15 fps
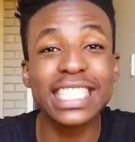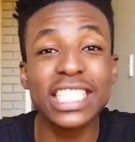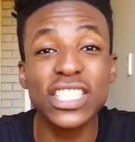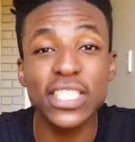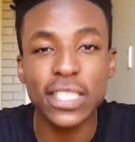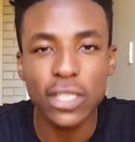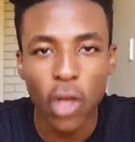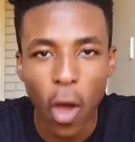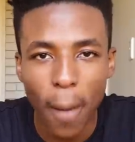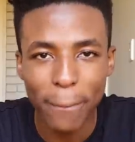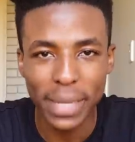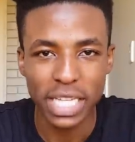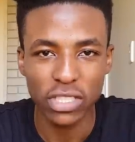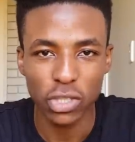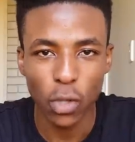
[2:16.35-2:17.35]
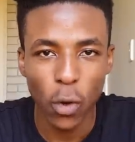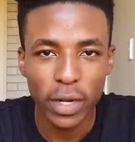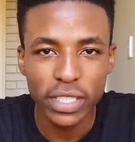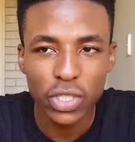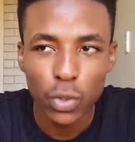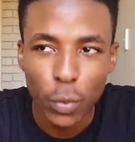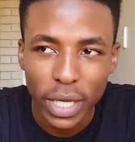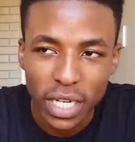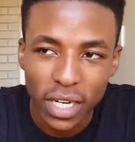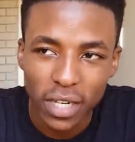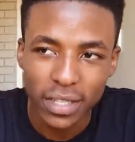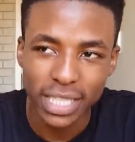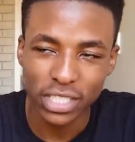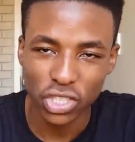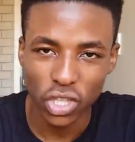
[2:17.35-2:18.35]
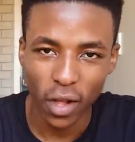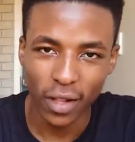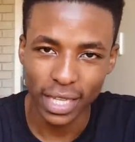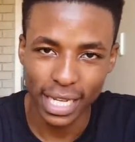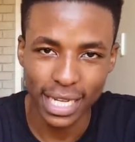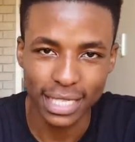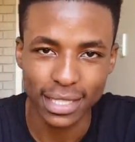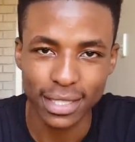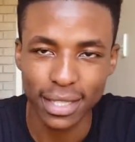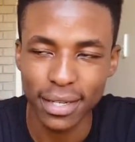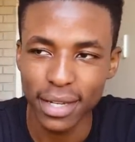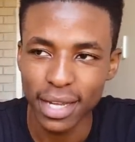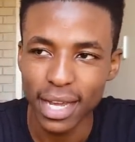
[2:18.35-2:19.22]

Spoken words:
She saw me talking to a girl that y'all hate.